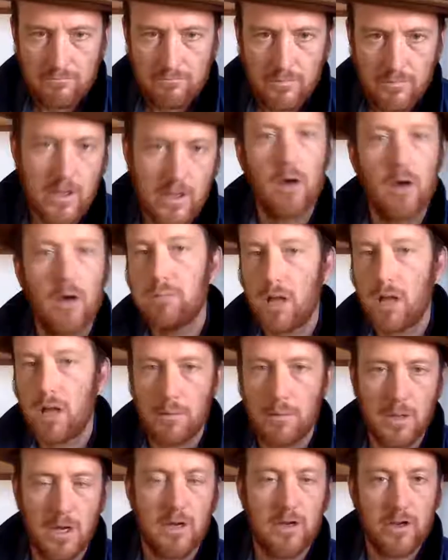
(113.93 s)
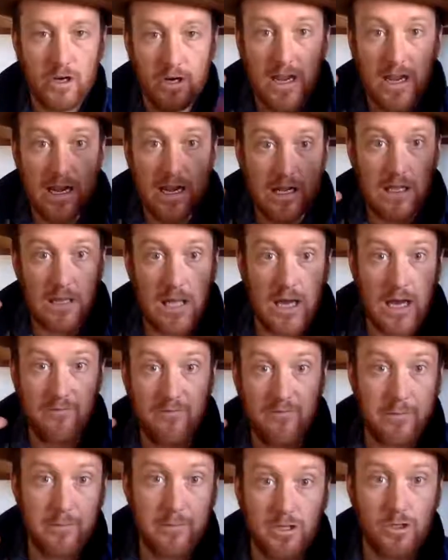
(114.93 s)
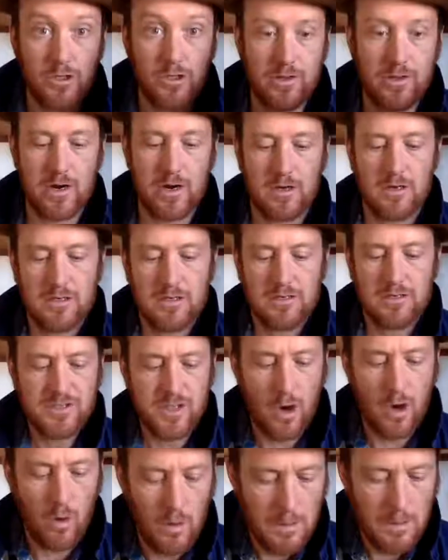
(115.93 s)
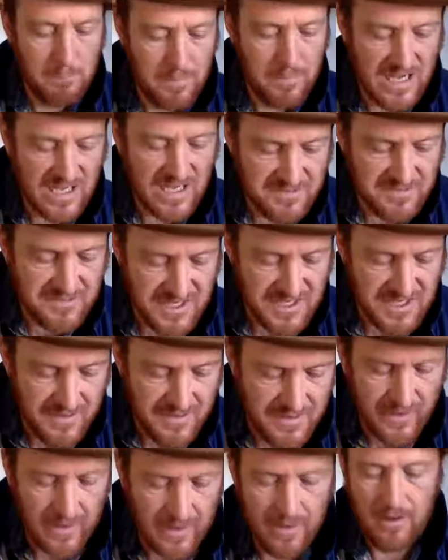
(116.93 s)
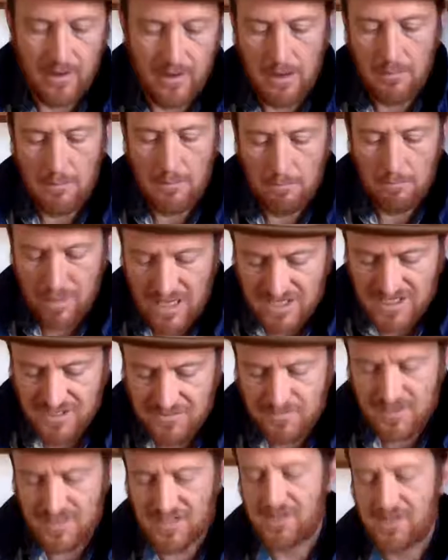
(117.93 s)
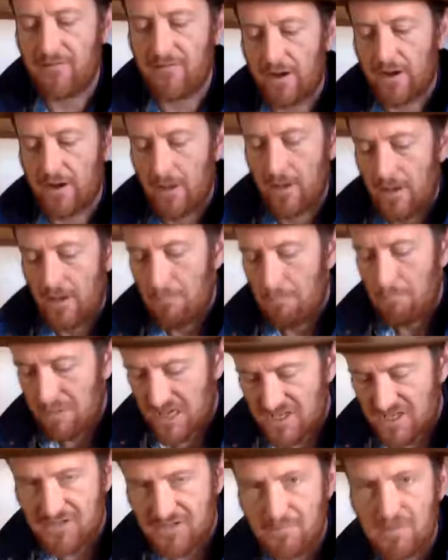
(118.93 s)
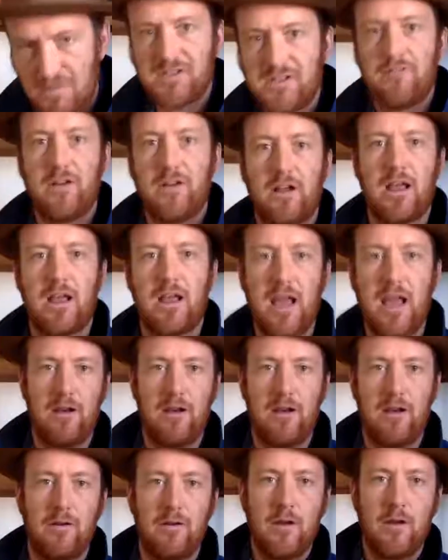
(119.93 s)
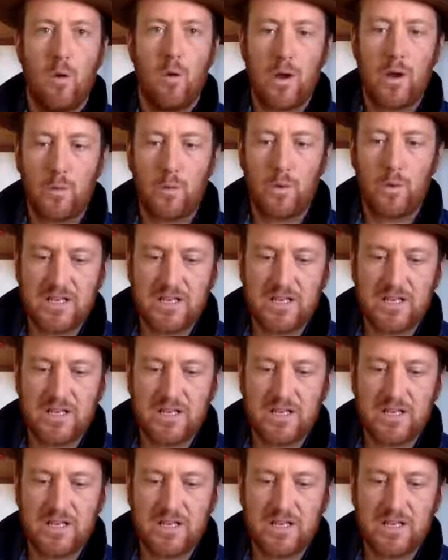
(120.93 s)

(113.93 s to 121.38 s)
you know, blah, blah, blah. You're getting a lot of imagery there. So be specific, be specific, be specific. And when we